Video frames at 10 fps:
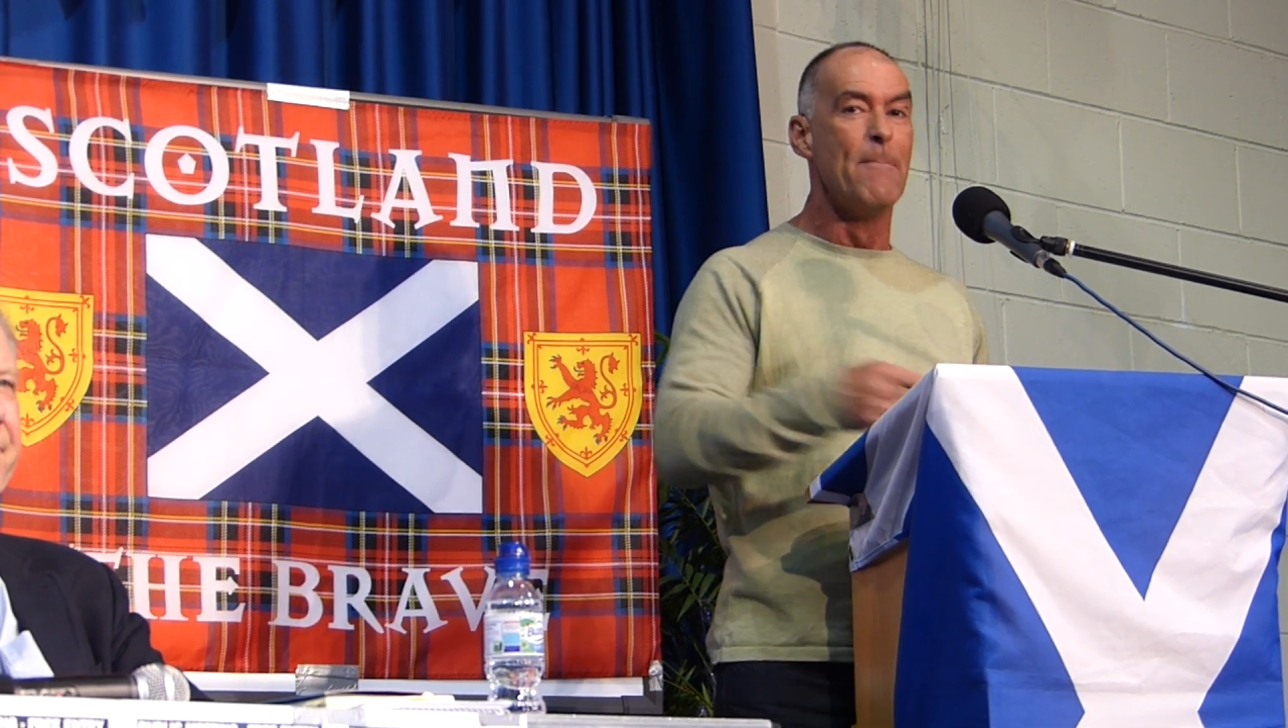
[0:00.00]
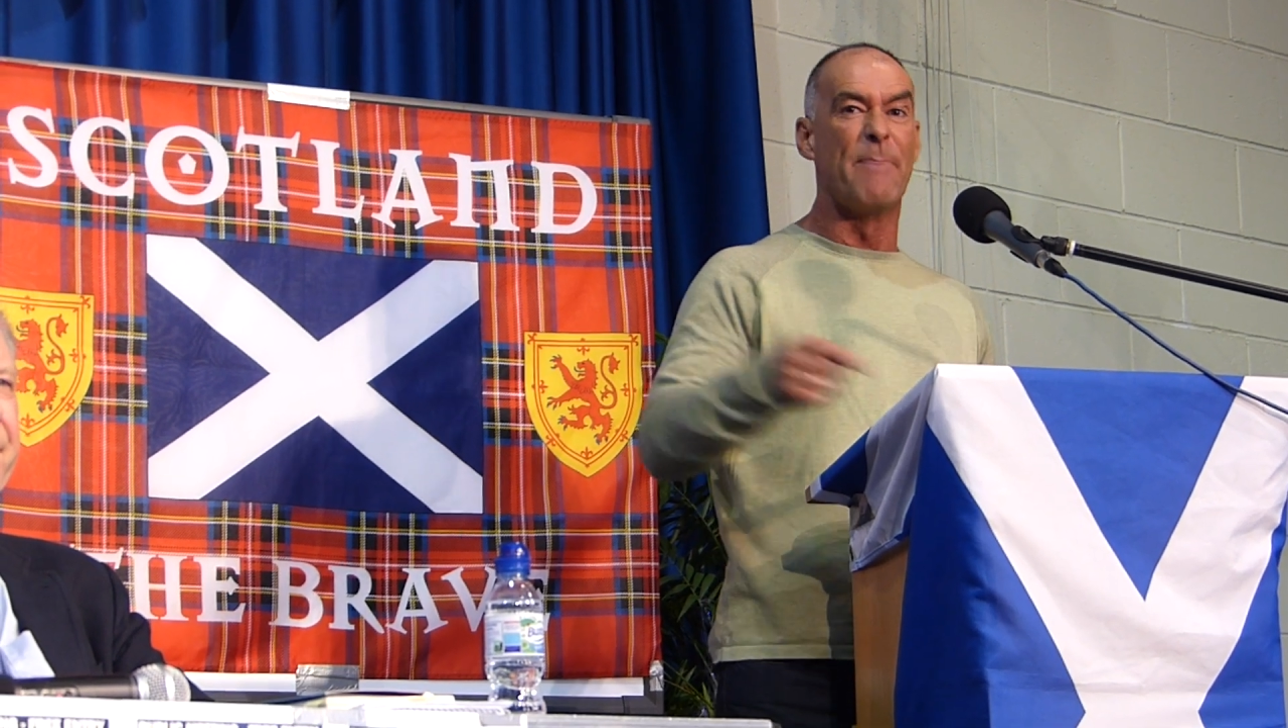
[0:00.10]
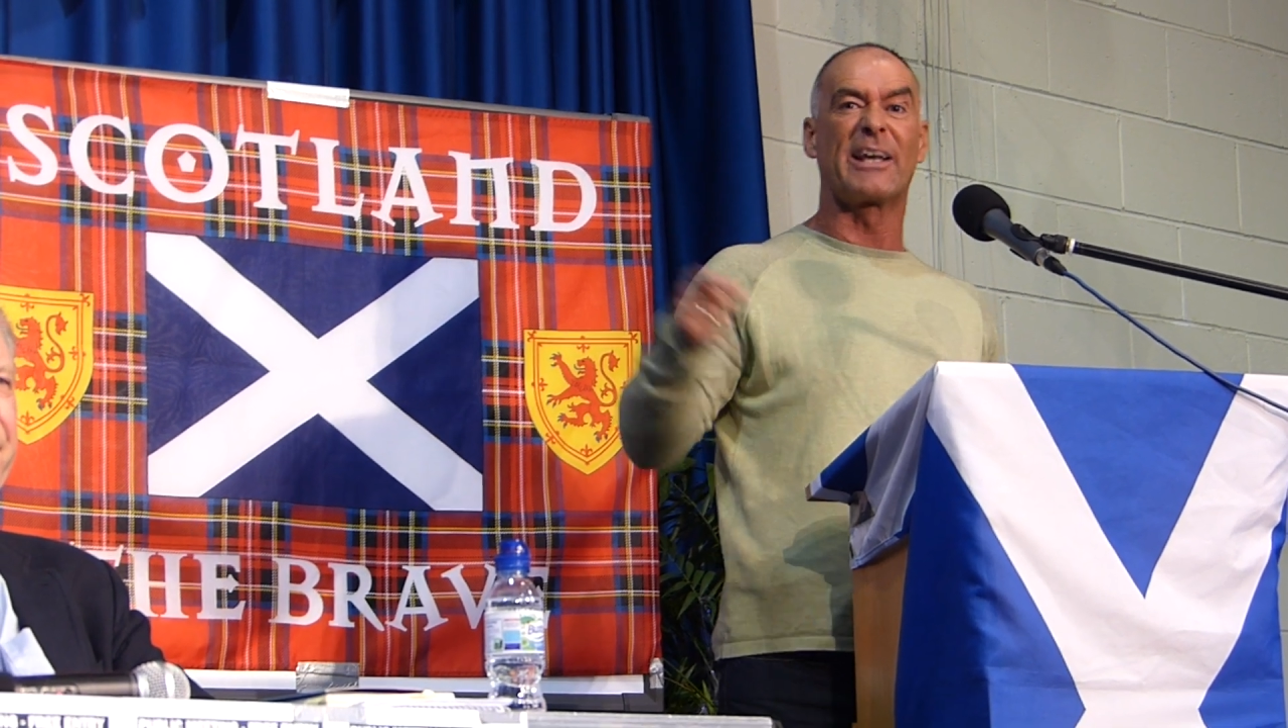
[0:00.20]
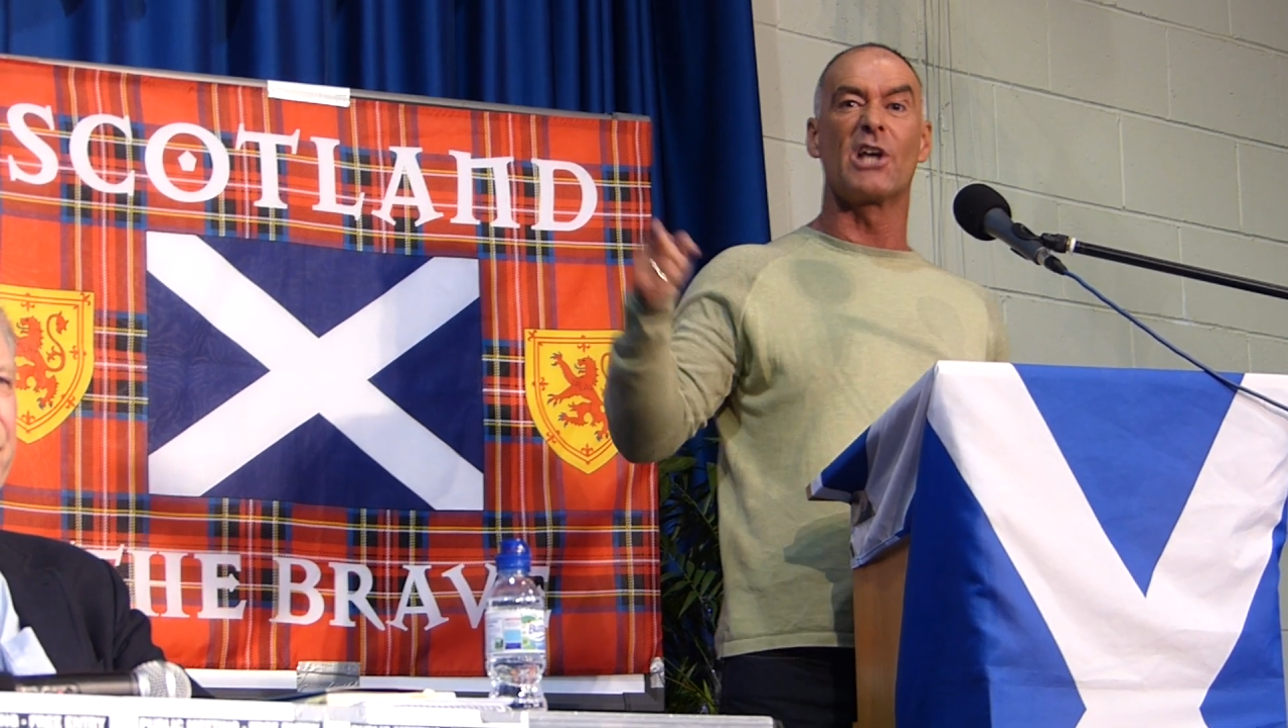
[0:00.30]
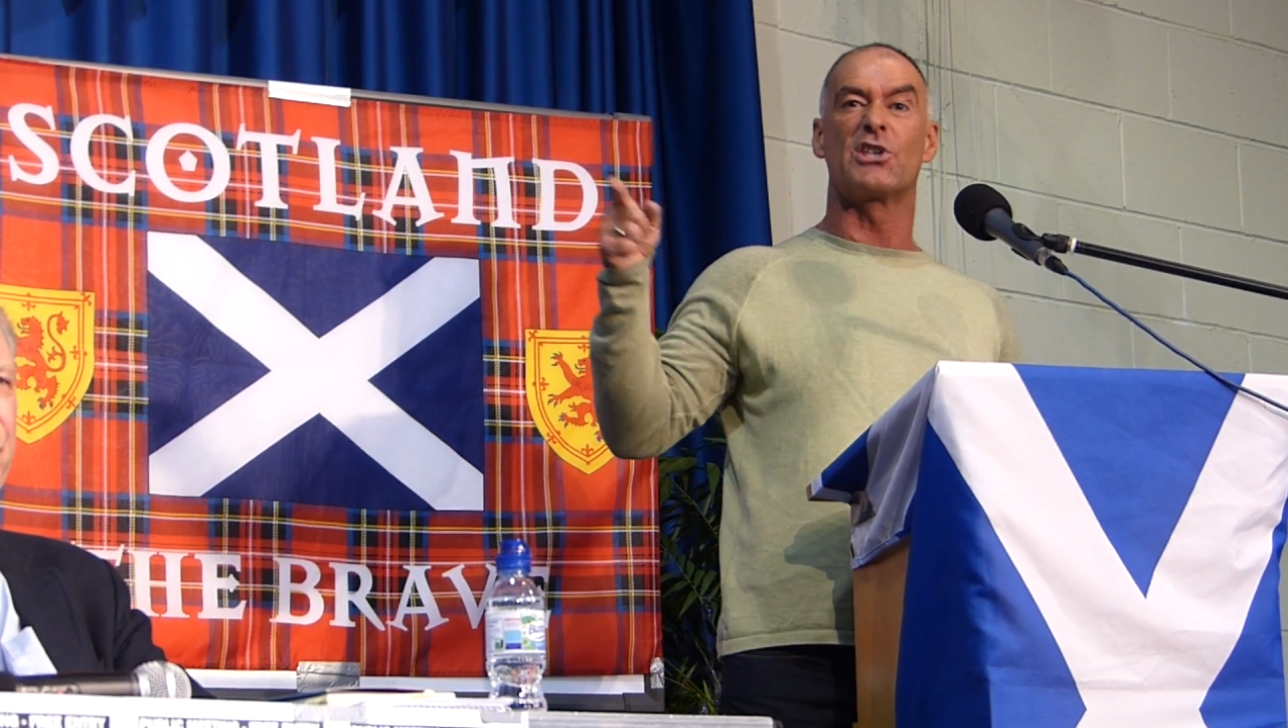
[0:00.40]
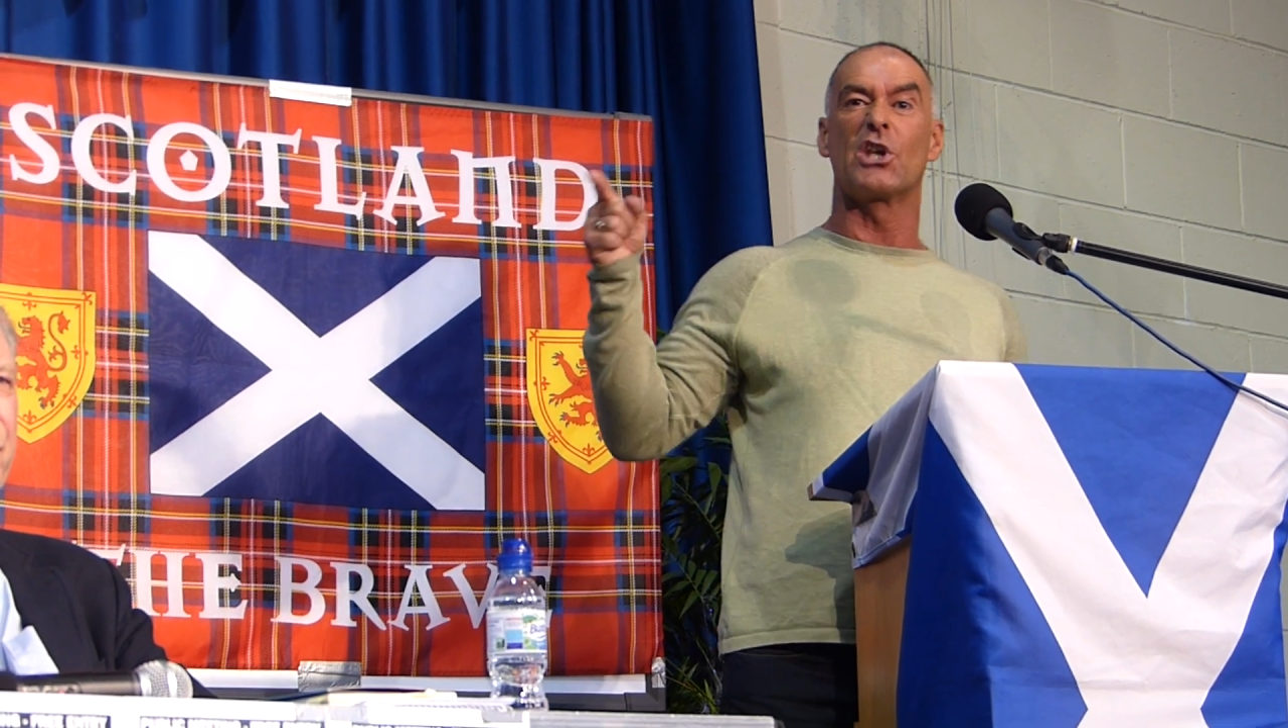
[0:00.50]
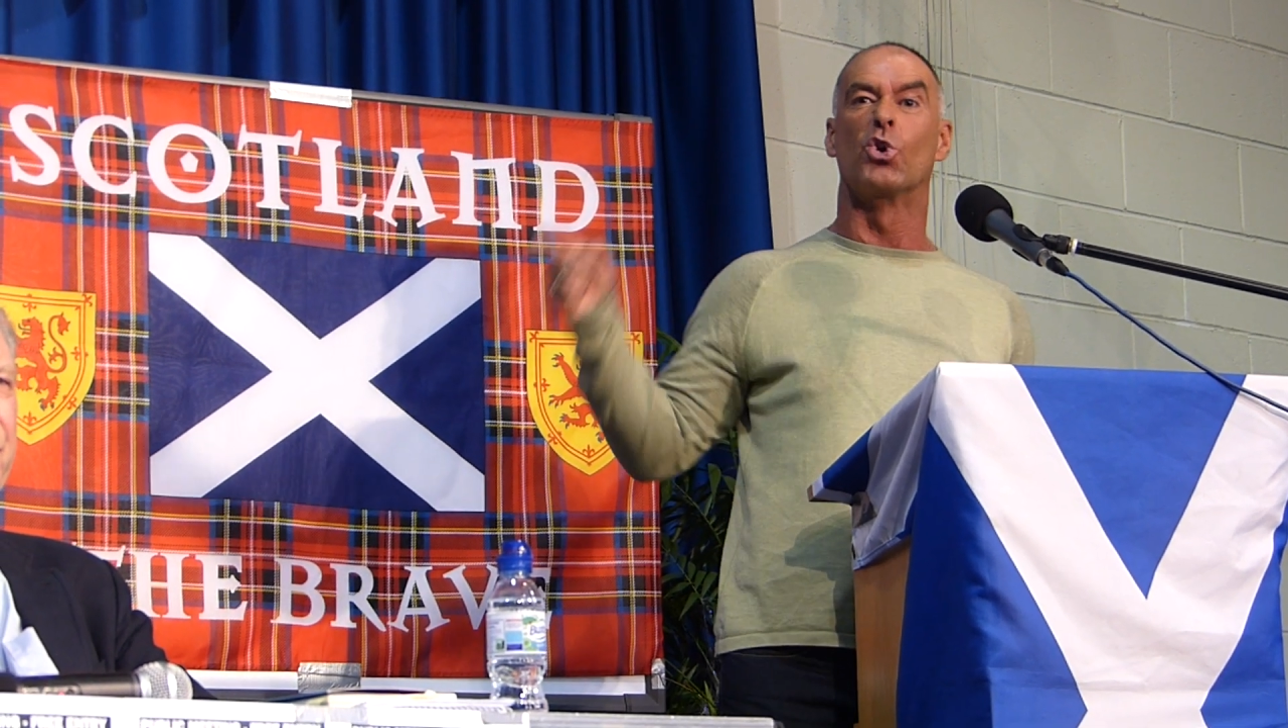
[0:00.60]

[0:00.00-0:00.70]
because they